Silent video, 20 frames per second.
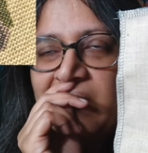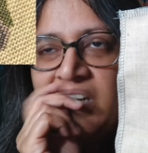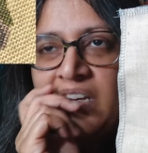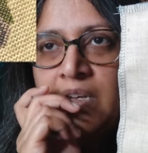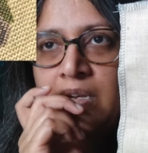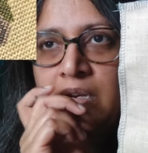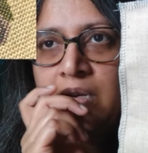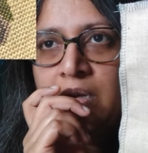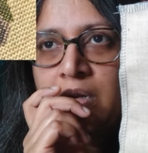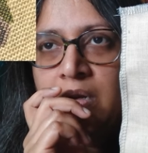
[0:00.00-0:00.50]

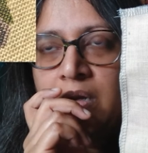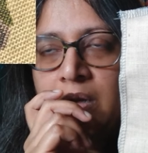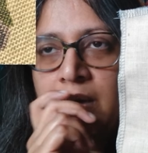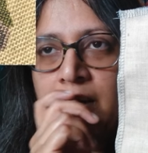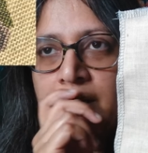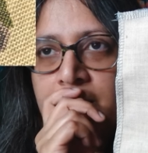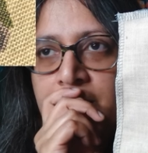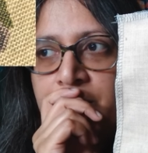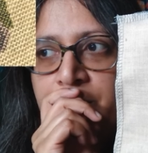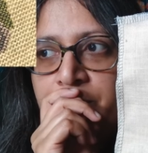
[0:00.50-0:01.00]
I
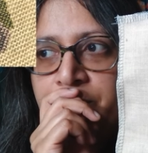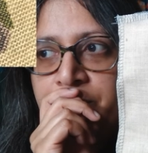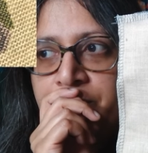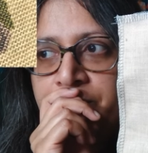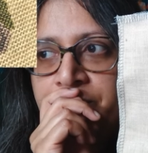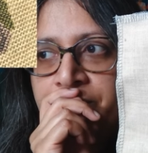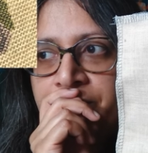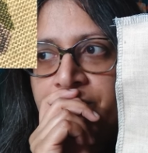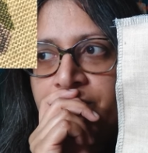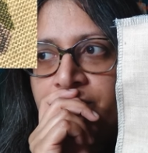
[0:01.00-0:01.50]

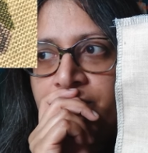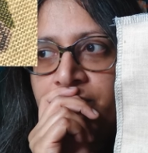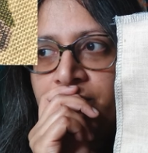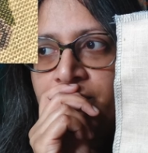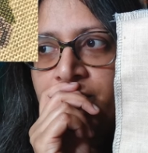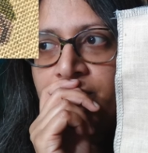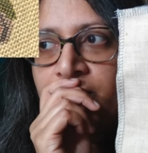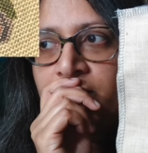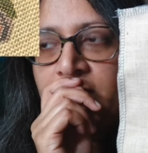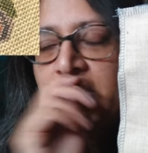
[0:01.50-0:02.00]

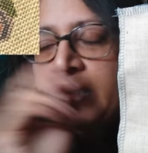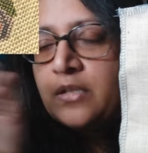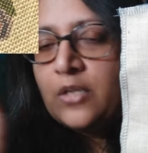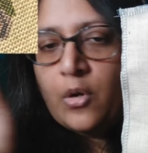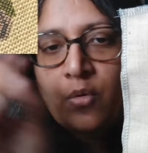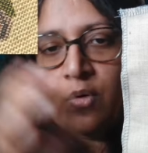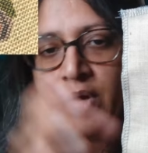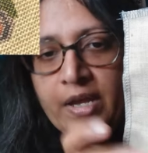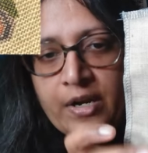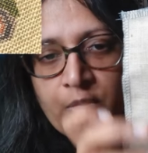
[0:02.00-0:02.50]
don't know what
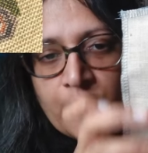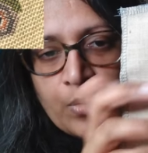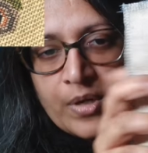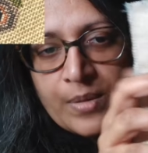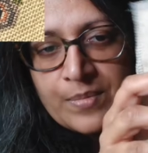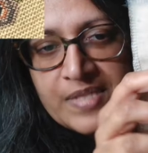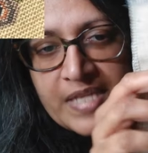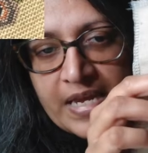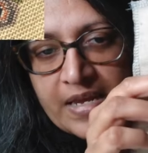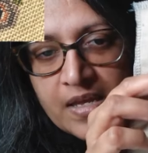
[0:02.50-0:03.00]
I'm saying.
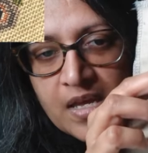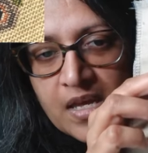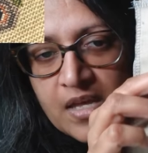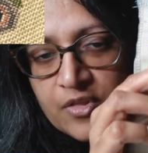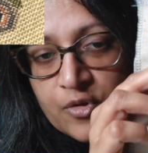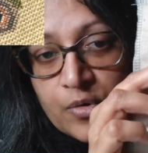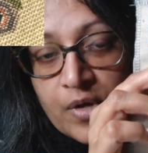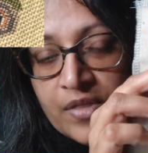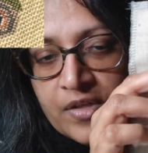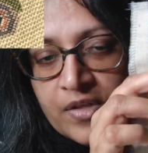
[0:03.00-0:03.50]
They're not the
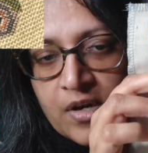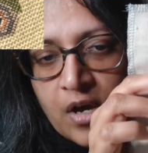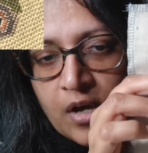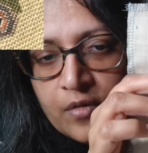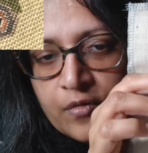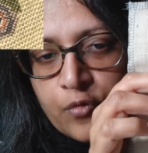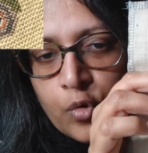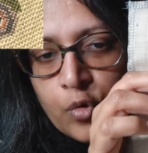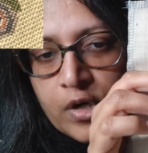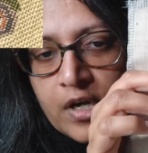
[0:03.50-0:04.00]
called for
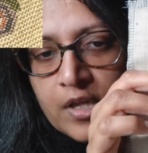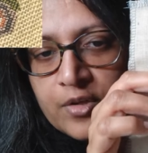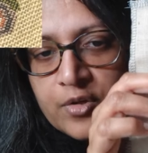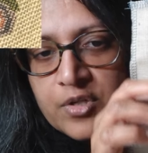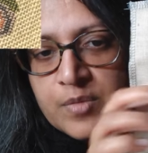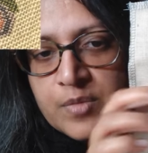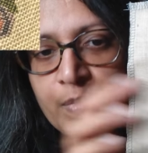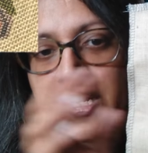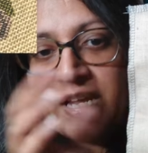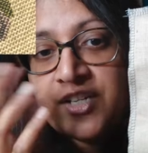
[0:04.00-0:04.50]
colors, but I
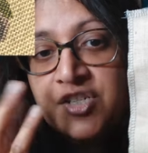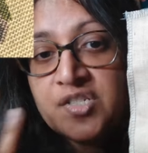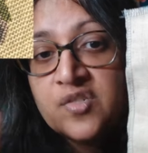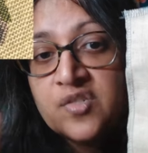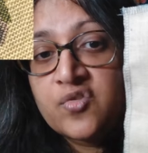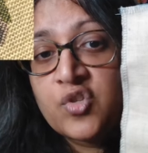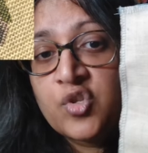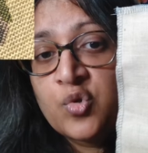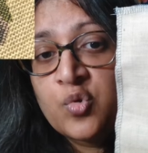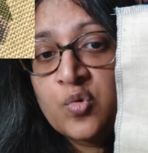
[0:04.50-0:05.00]
just use
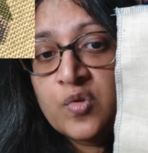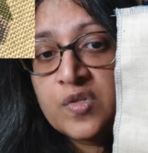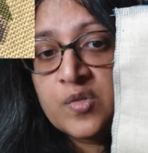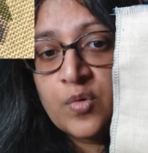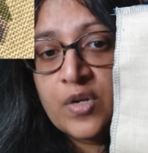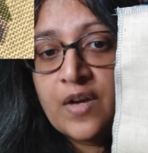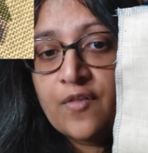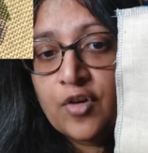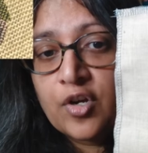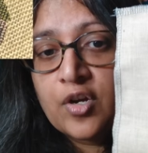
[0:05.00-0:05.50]
whatever
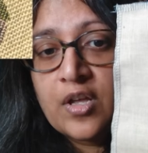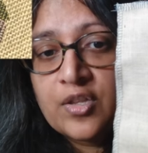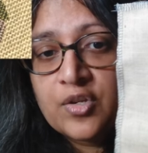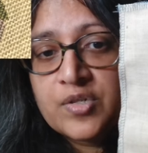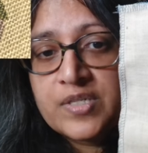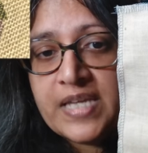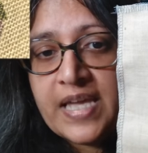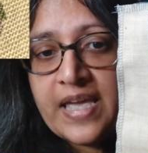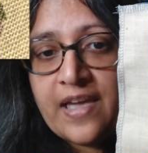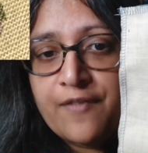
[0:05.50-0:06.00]
colors I have from
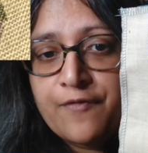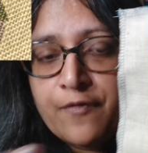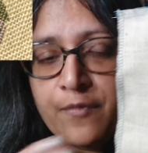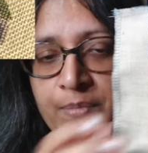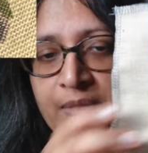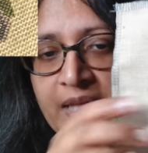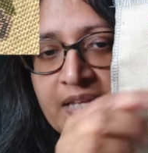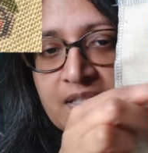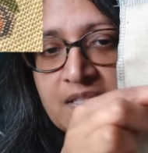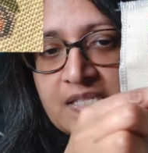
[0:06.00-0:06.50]
that
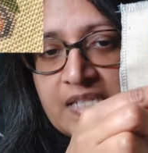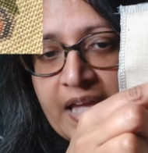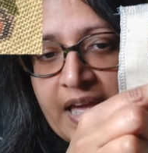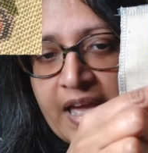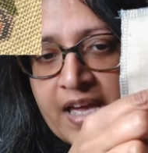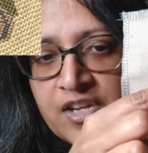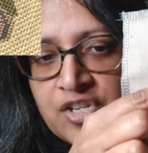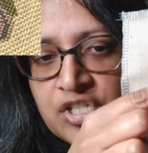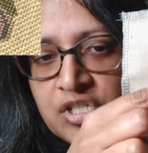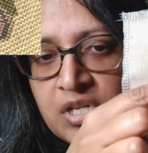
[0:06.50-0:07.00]
stash
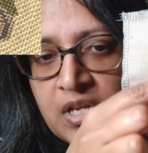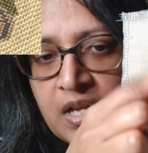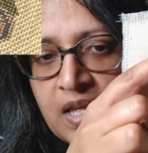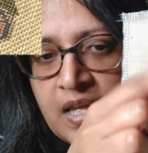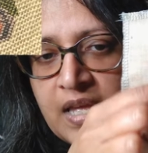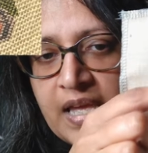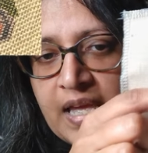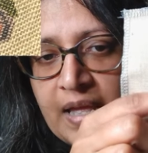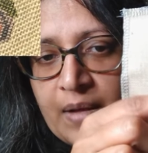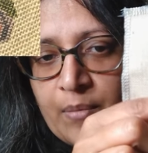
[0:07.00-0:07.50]
and put
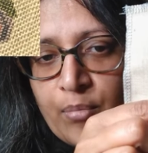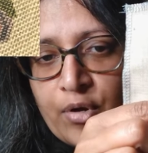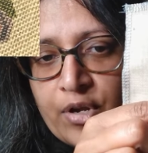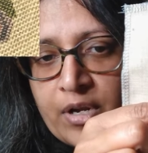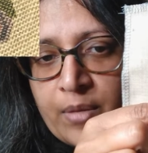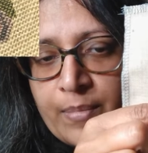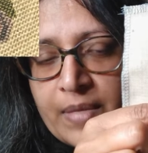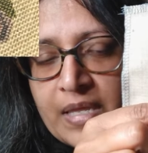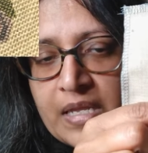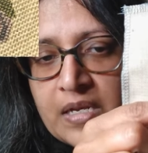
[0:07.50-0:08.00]
them in.
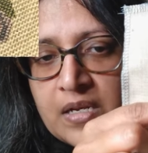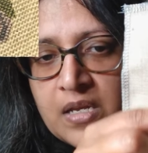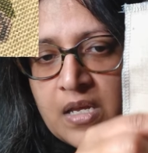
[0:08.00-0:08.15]
And